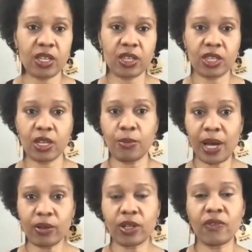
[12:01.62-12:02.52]
the
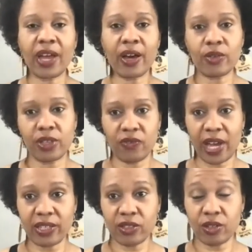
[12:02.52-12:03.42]
amount of healthy
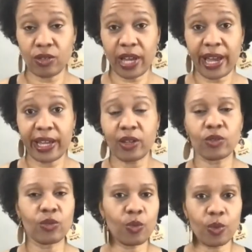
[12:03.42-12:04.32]
fats in your diet.
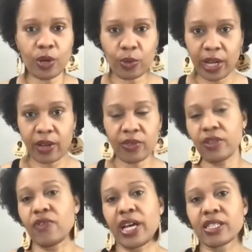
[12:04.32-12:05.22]
And what would healthy
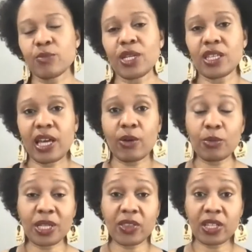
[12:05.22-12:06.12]
fats be? That would
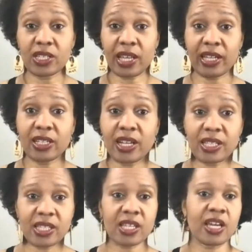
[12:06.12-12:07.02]
be things like
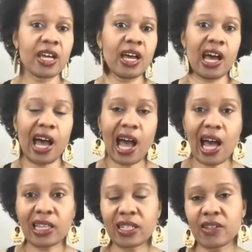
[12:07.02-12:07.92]
nuts,
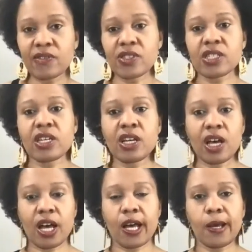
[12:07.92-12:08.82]
olives.
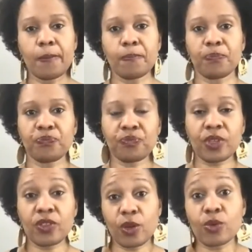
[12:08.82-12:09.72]

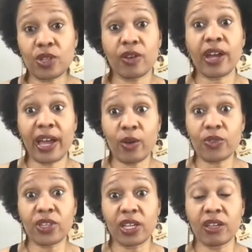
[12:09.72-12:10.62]
Those are
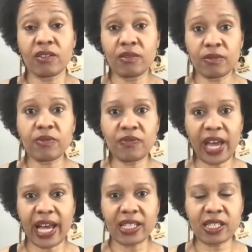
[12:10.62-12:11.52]
healthy
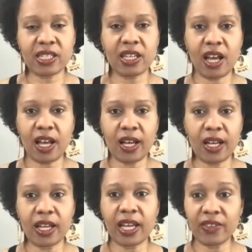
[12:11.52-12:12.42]
fats,
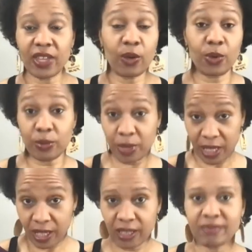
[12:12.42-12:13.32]
and they would
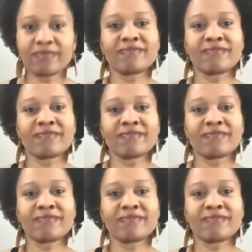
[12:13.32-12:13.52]
be